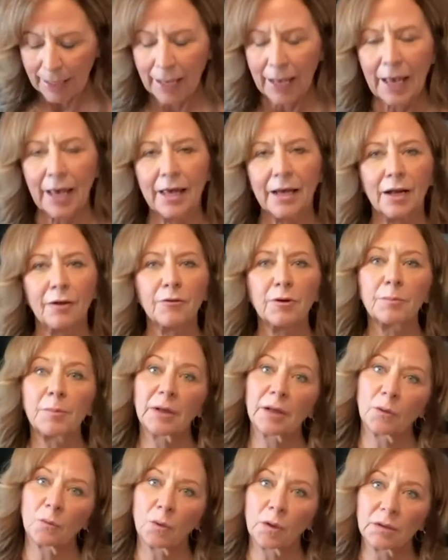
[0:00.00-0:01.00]
and
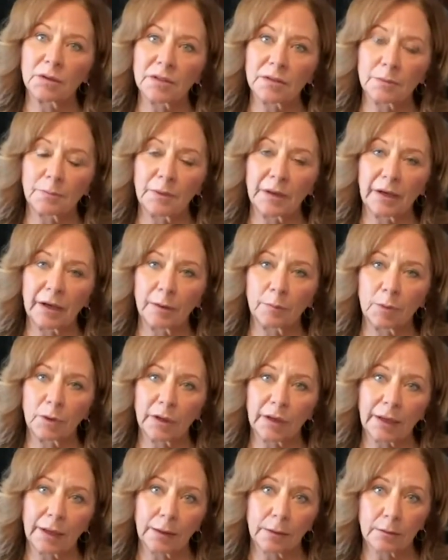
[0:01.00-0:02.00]
everybody wants to be able
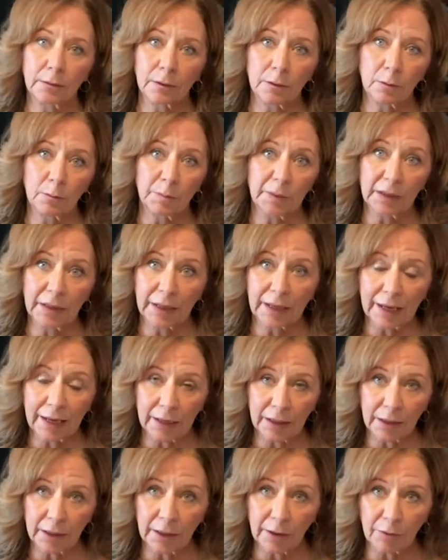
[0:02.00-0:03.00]
to eat a little bit of
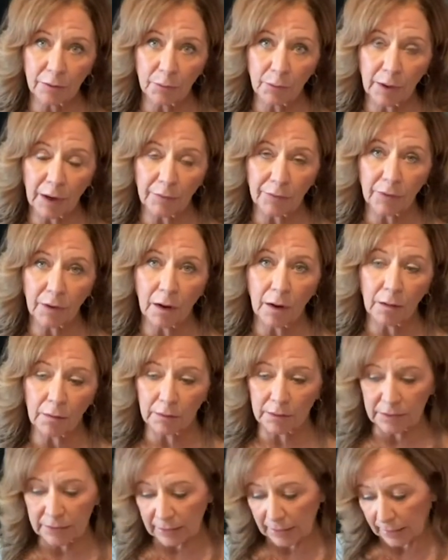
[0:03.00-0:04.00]
candy throughout the
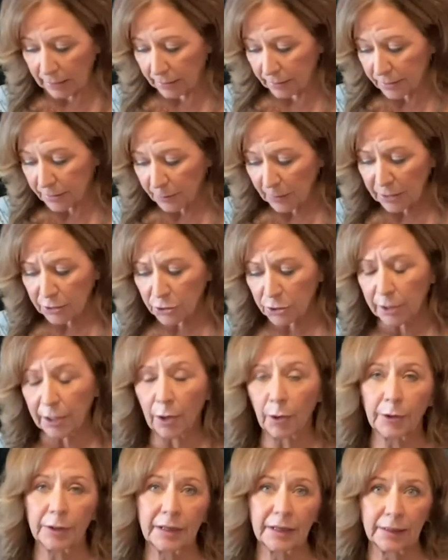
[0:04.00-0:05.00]
holiday, especially
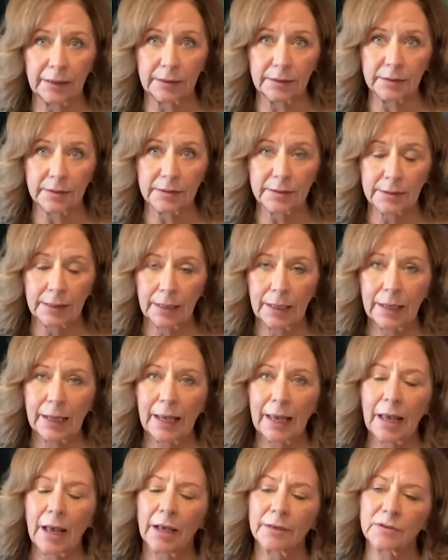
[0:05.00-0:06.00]
our kids.
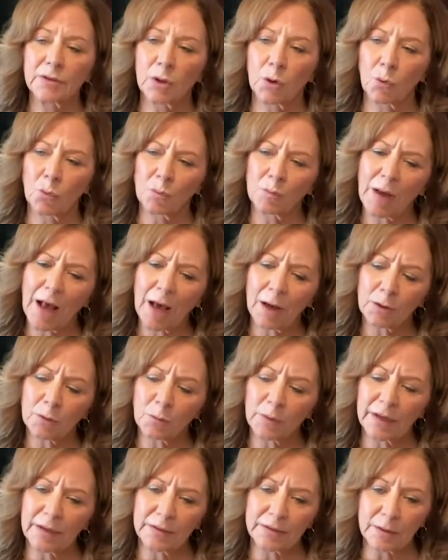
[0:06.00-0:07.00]
So how do
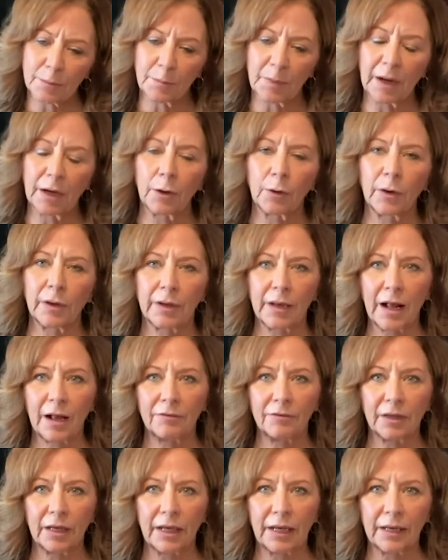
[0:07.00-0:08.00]
we as a parent
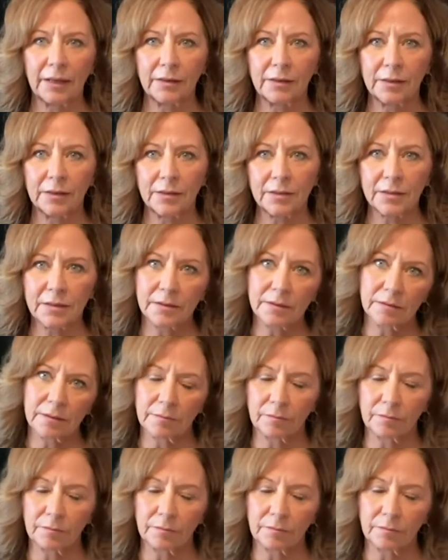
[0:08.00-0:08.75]
navigate this